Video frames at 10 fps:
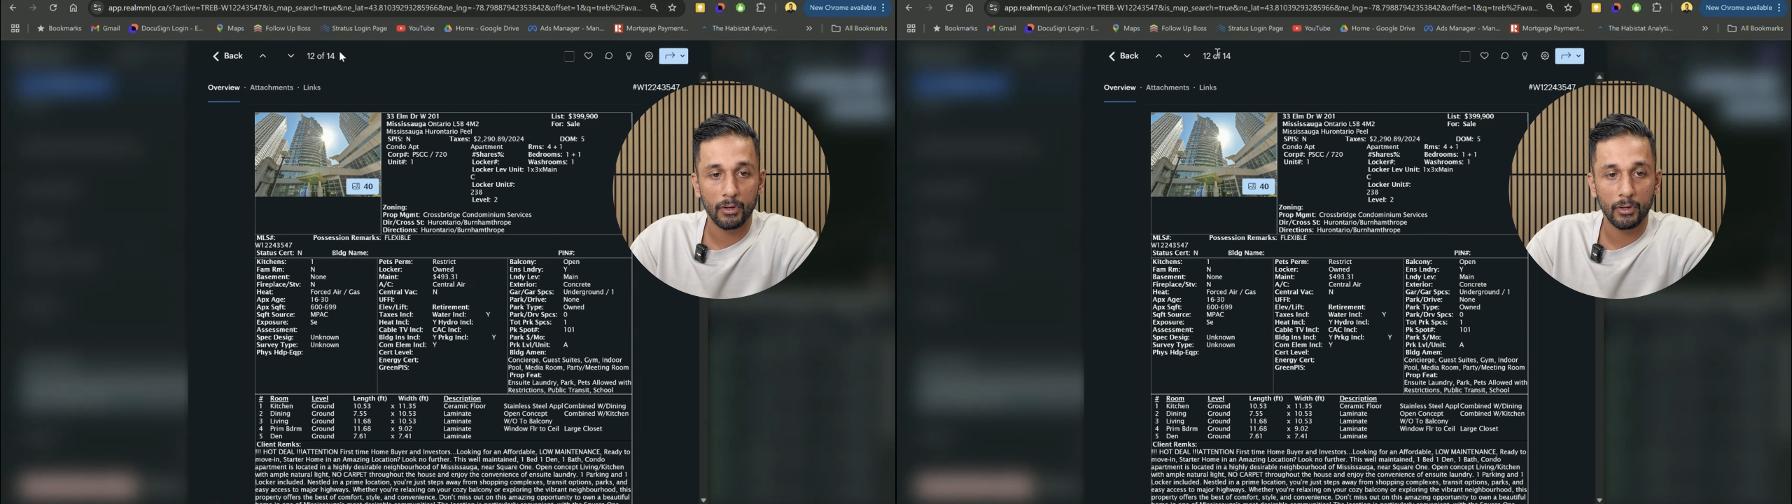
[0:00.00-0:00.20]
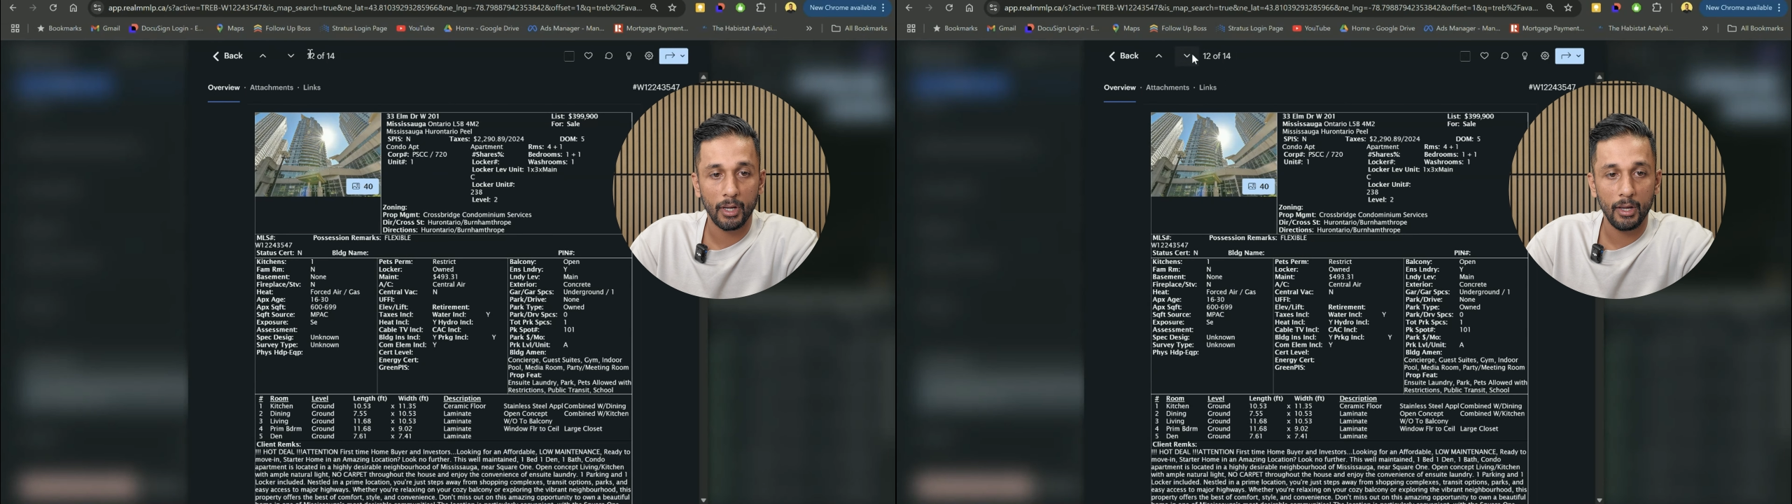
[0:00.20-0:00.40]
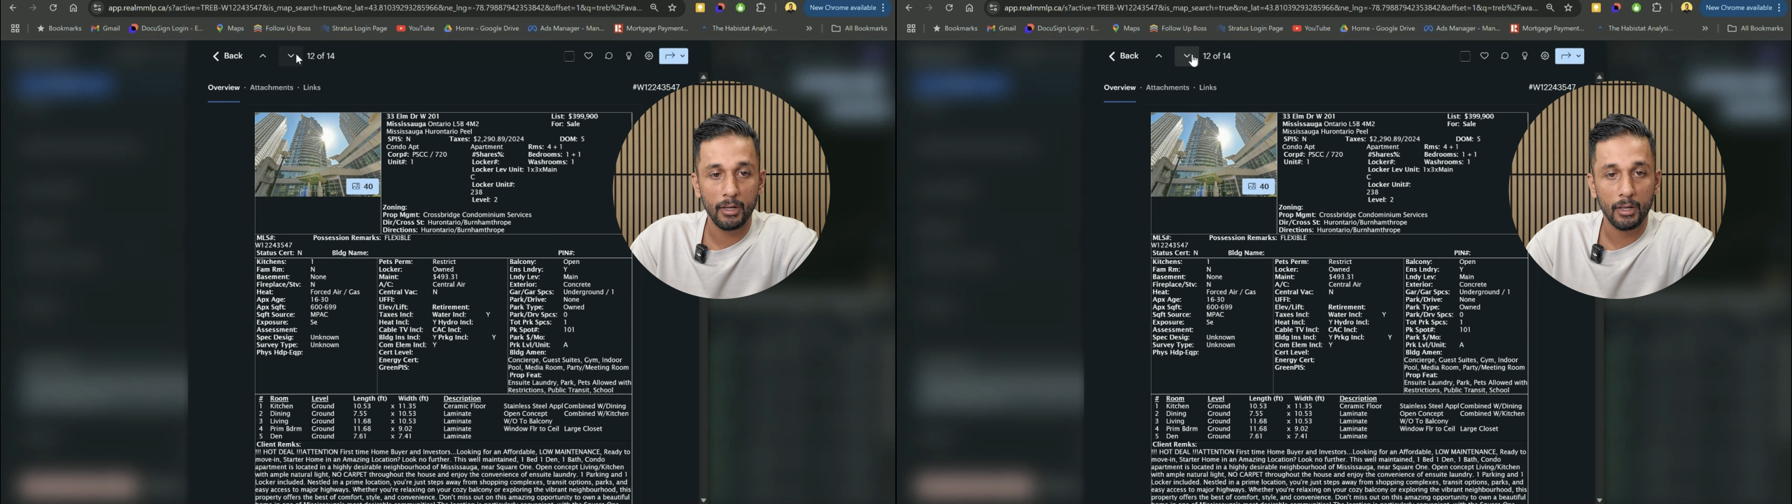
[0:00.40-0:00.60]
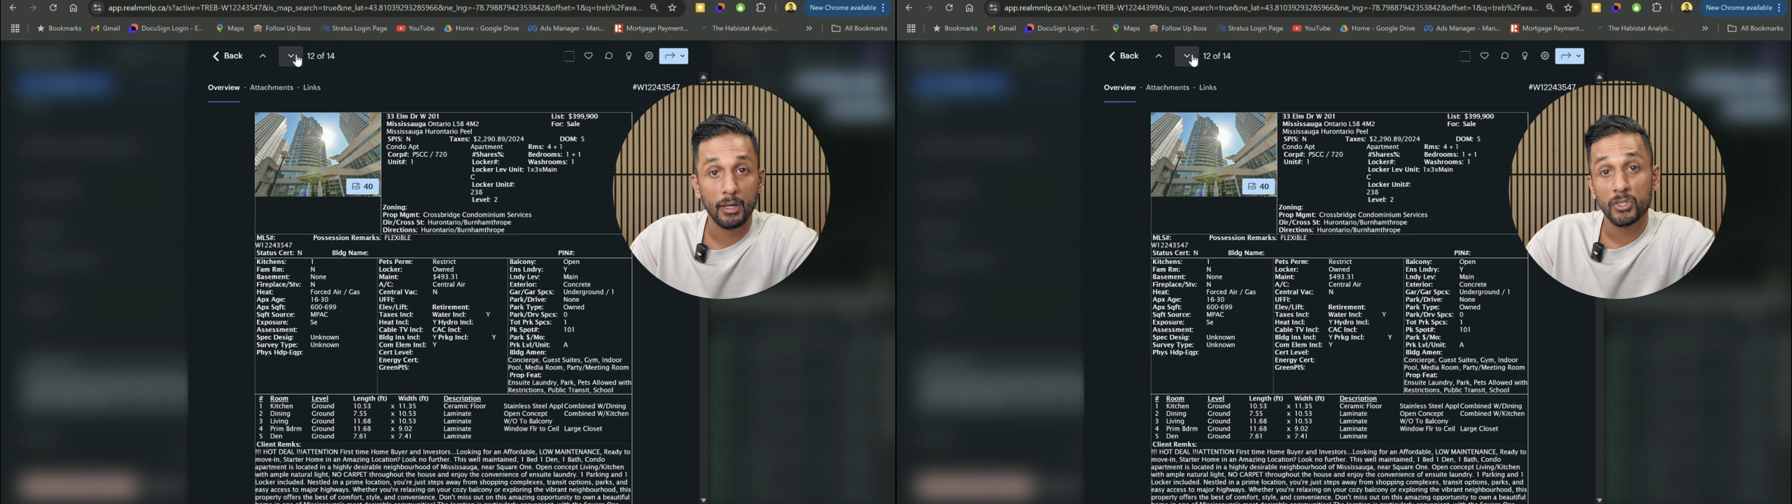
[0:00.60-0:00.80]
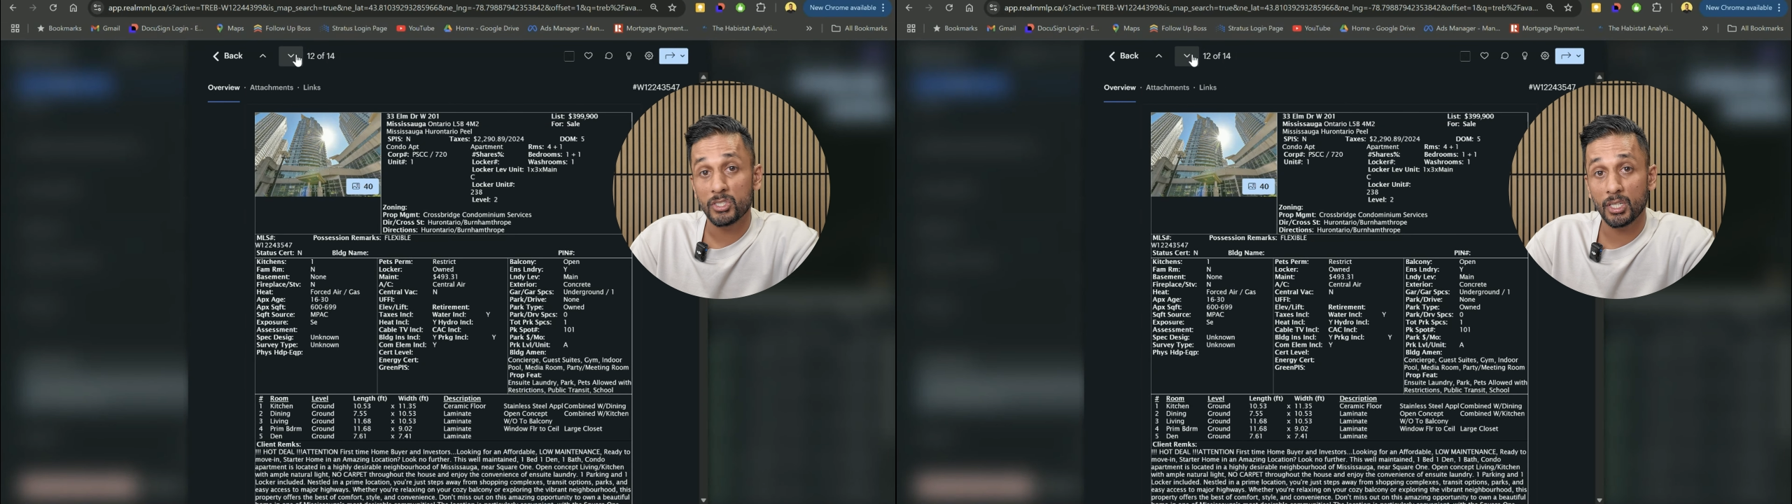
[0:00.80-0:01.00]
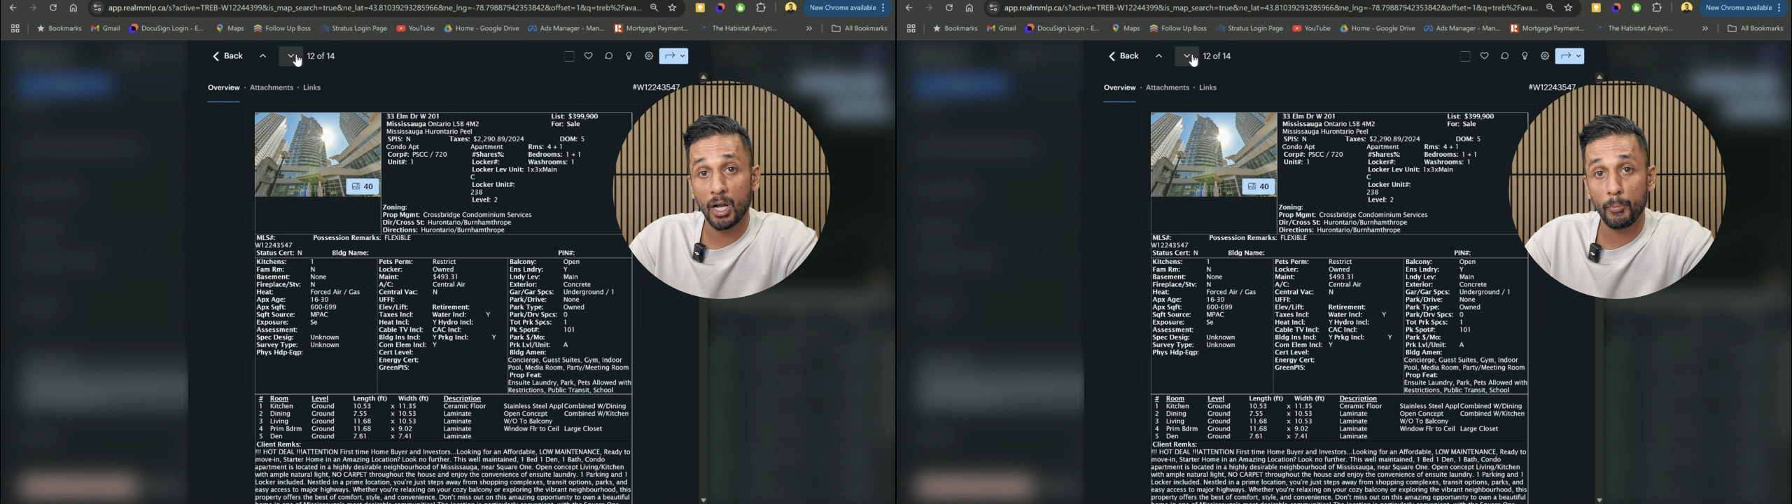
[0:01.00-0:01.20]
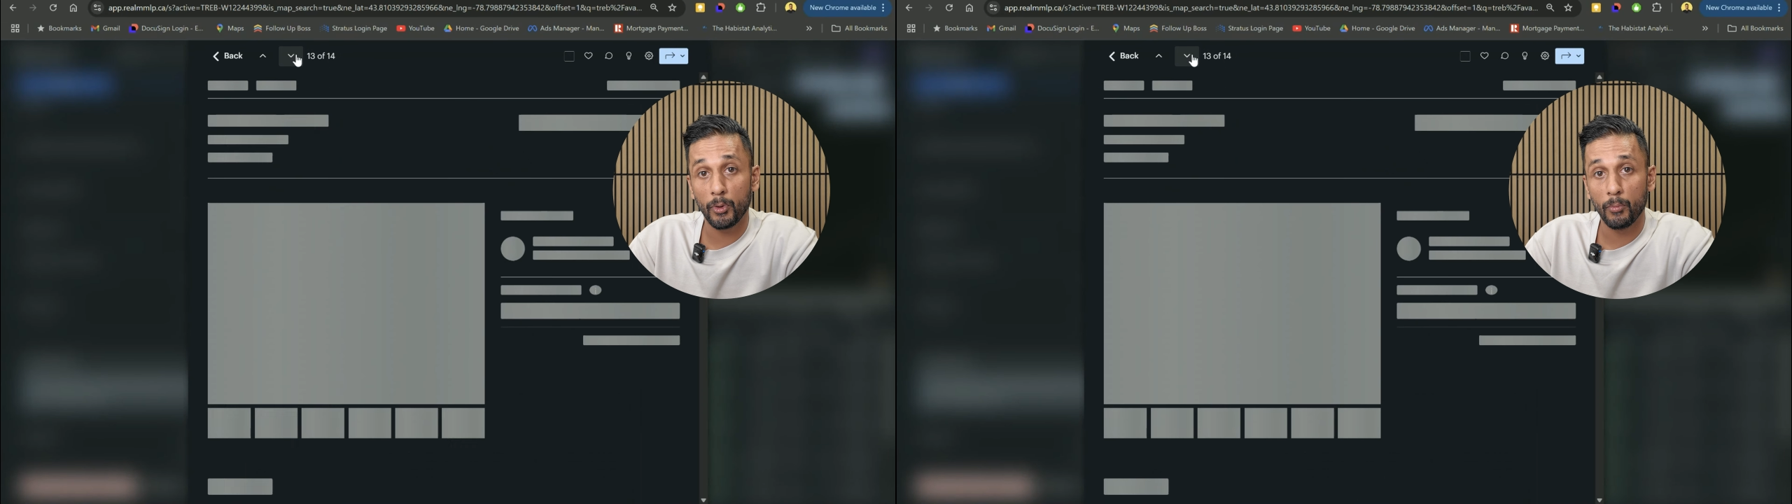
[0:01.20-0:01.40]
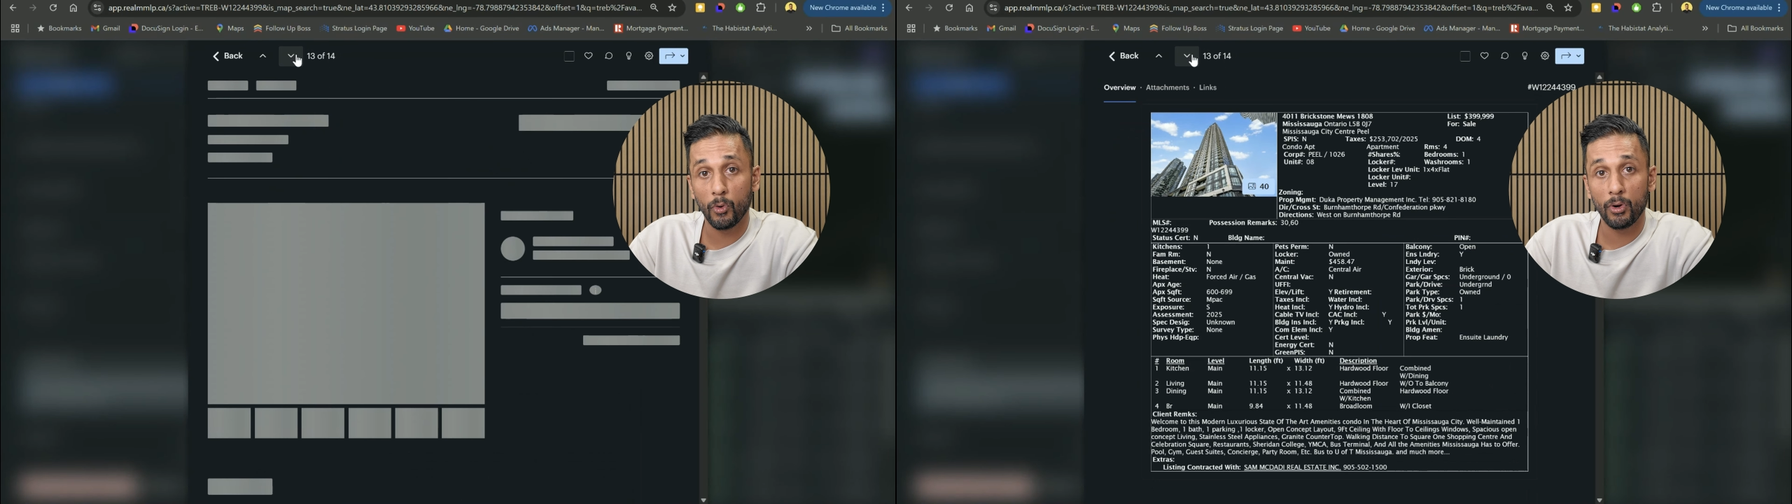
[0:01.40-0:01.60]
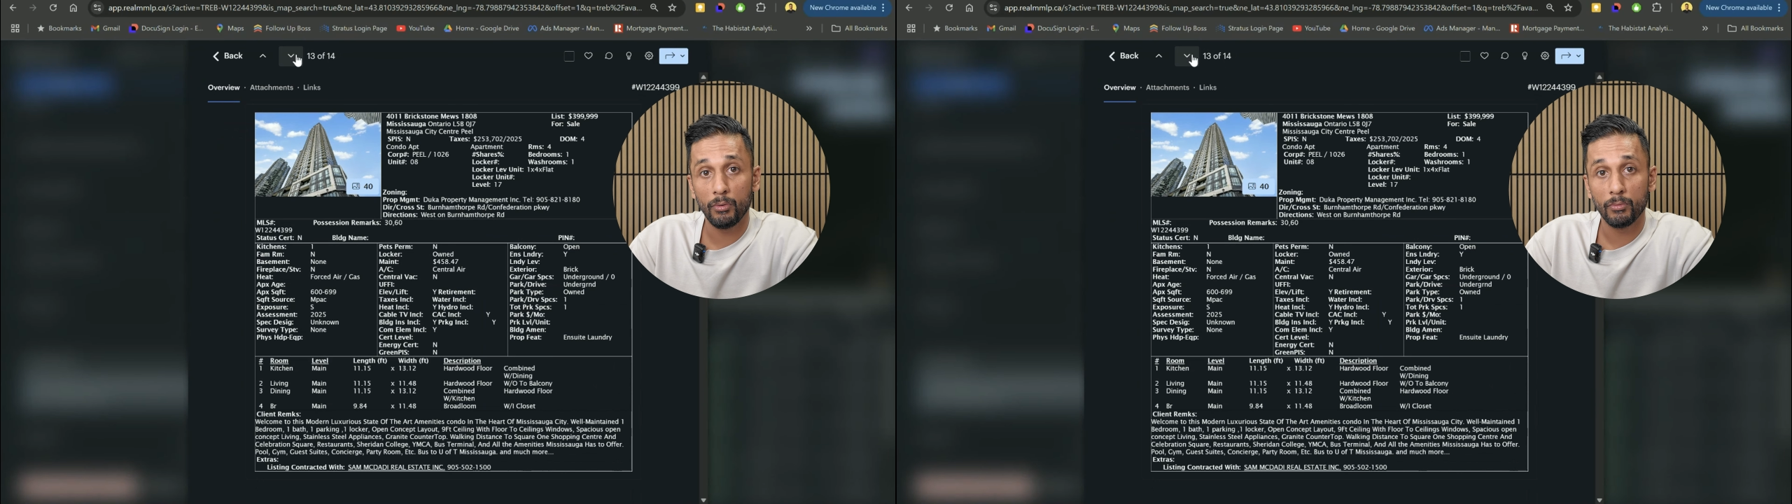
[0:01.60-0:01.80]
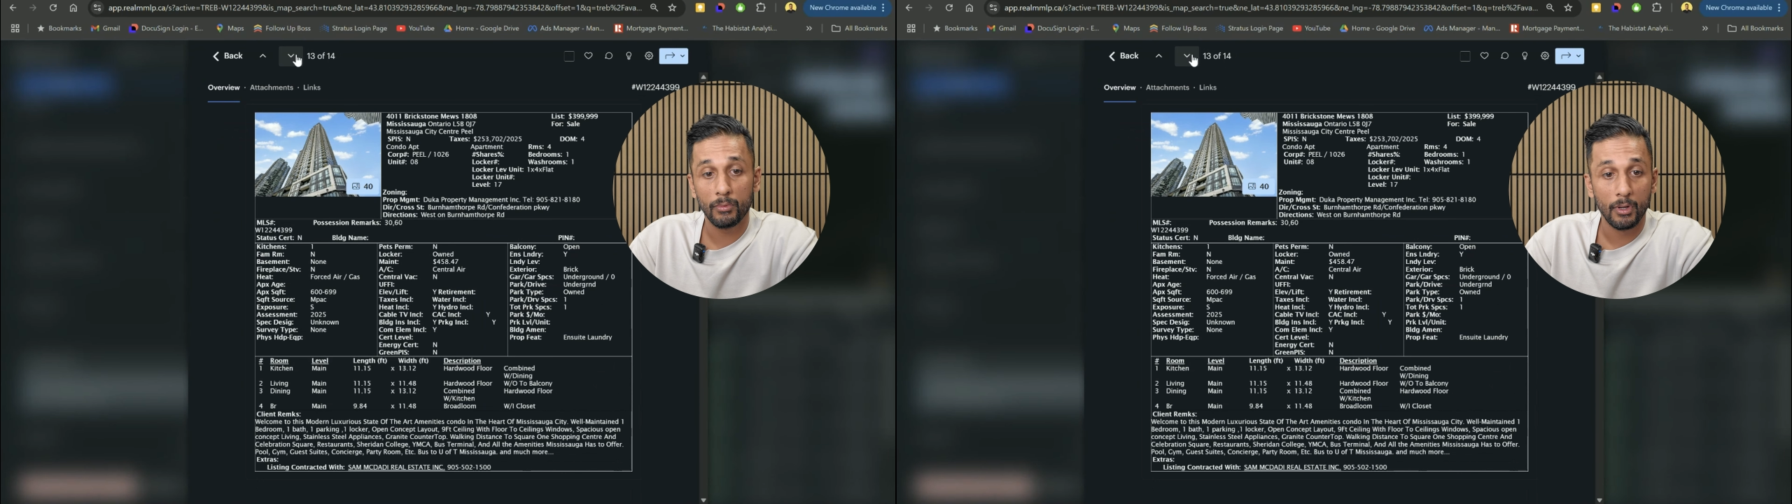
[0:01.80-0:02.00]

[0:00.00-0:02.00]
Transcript: Okay, just a couple more.